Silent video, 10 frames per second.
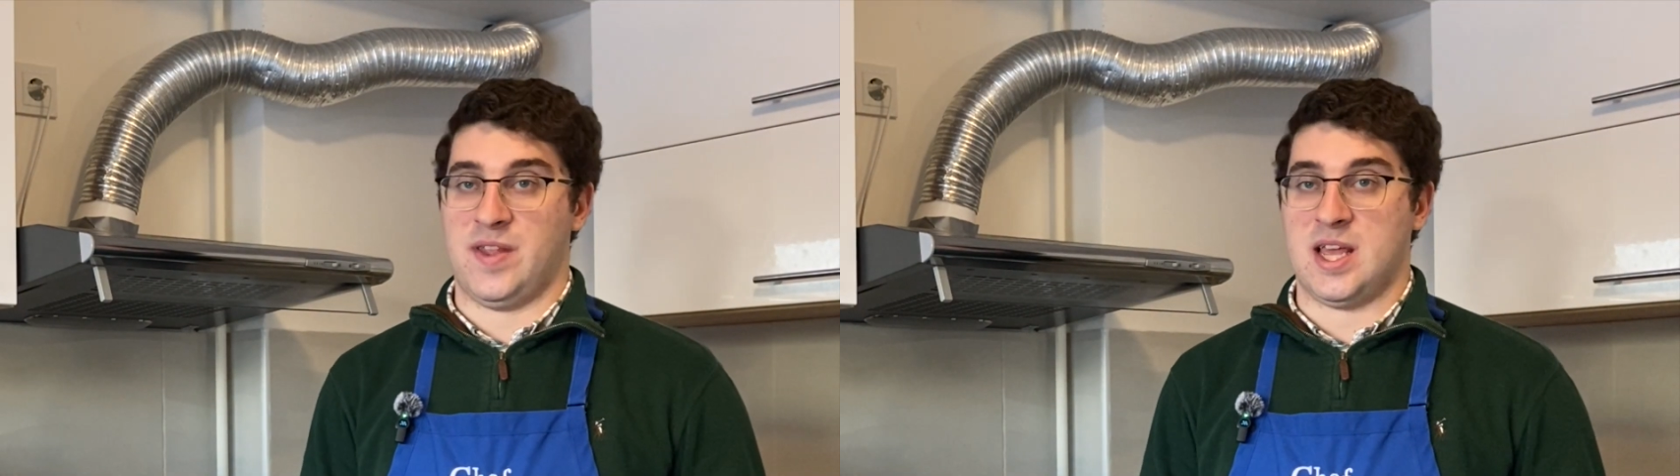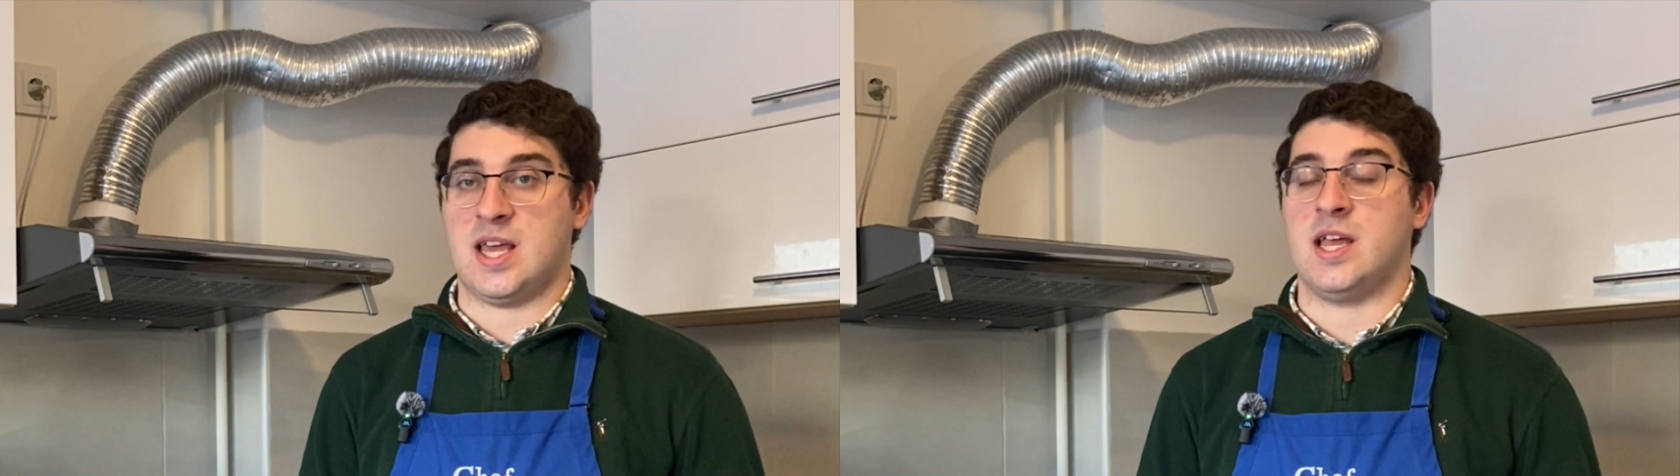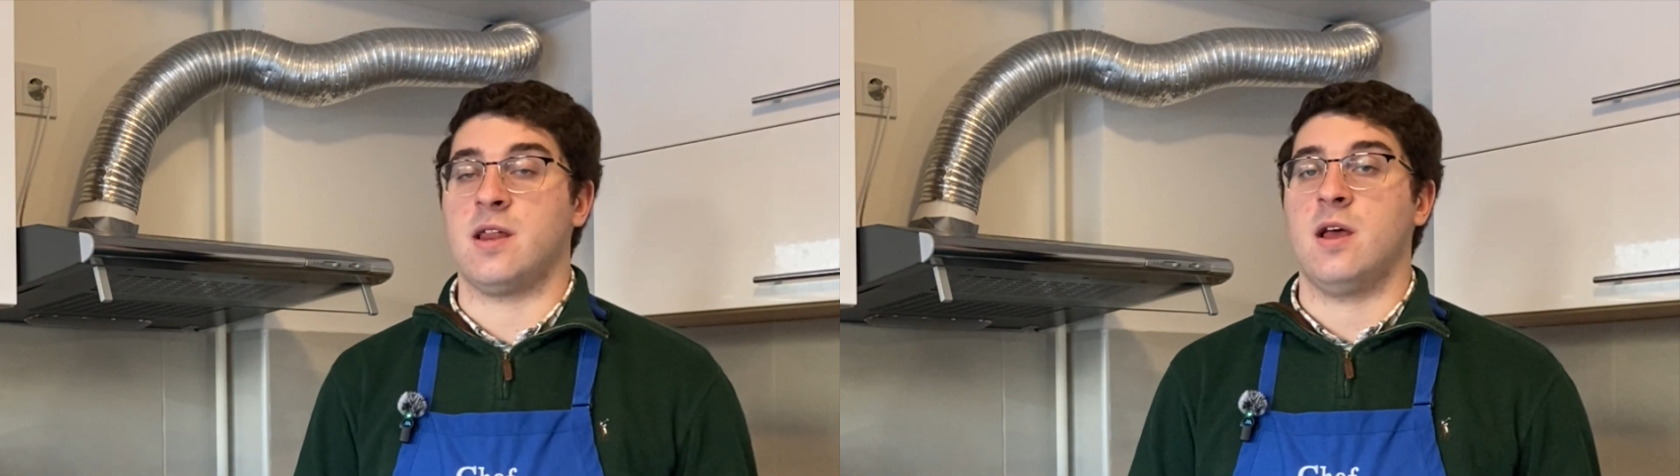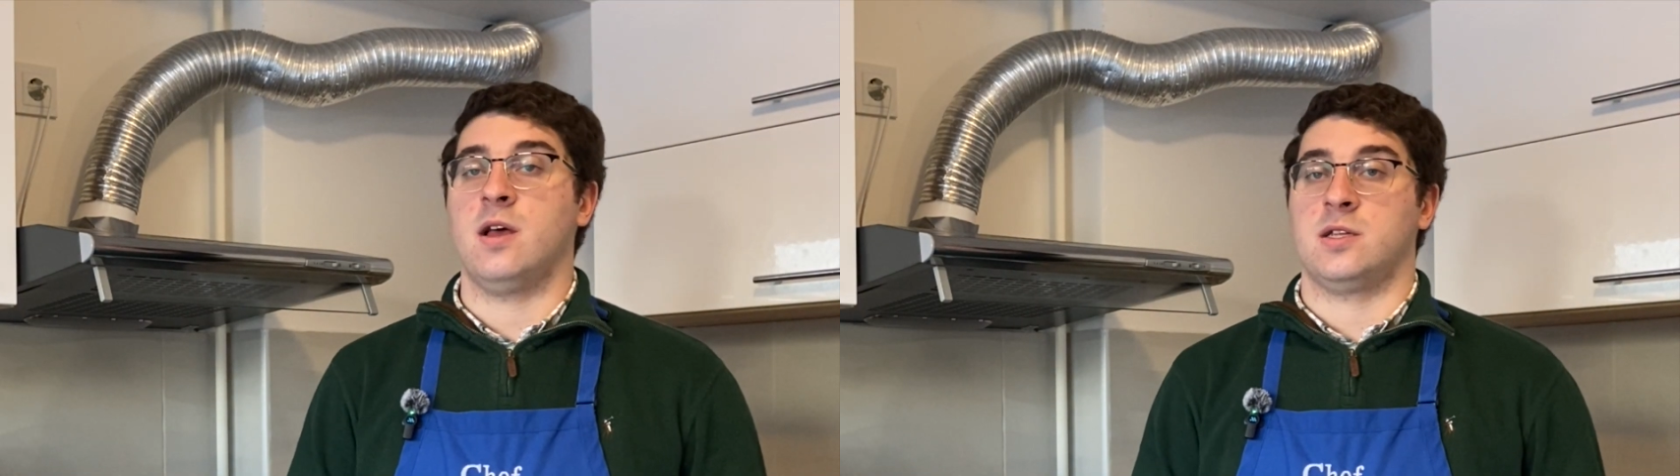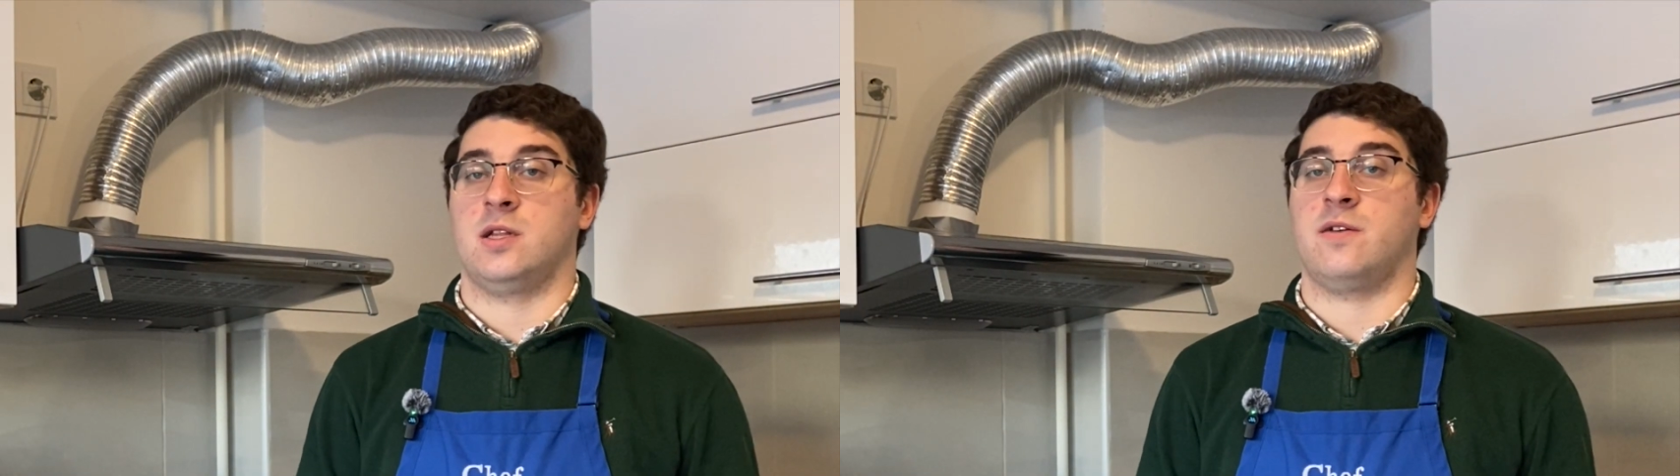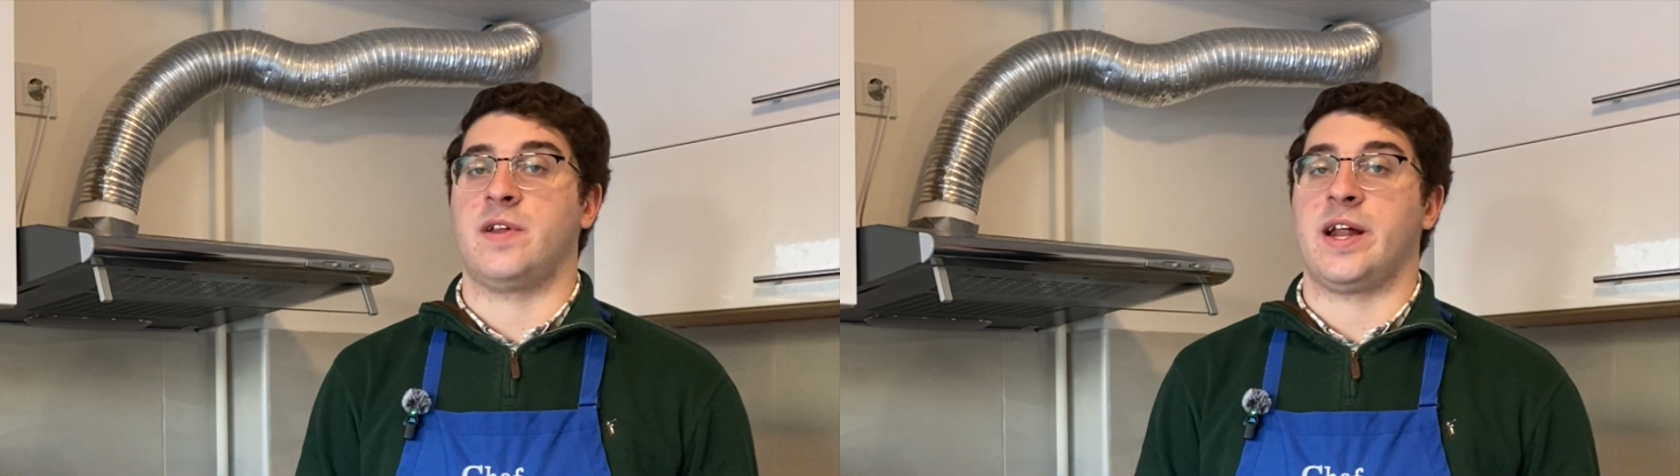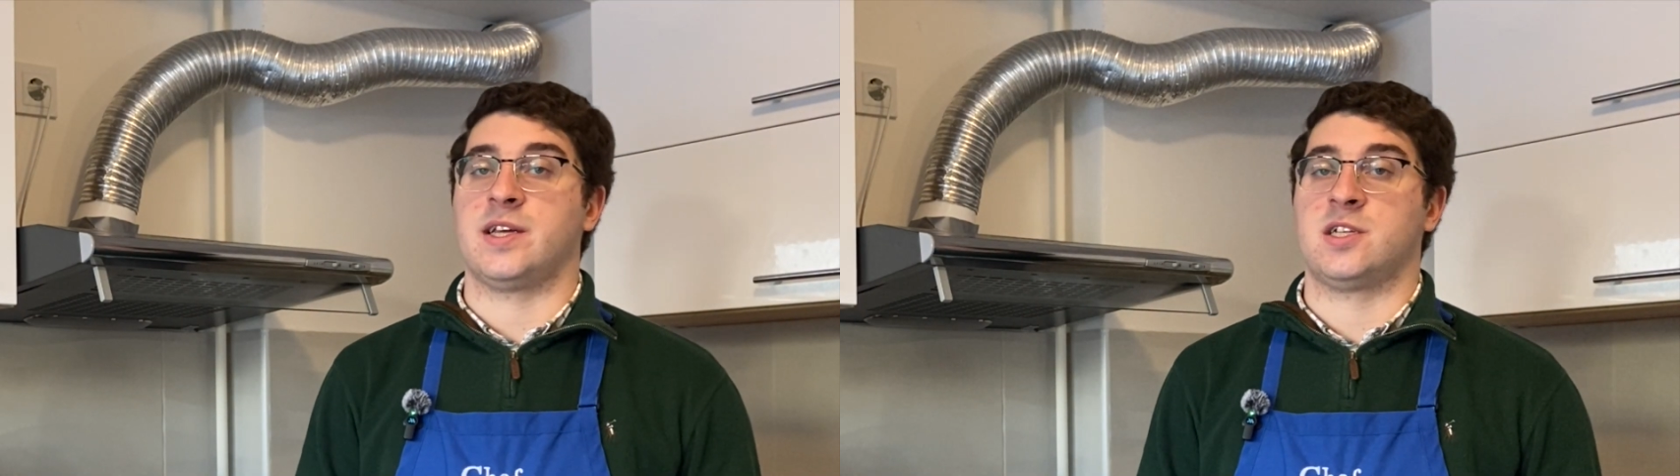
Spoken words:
the heat to leave it at a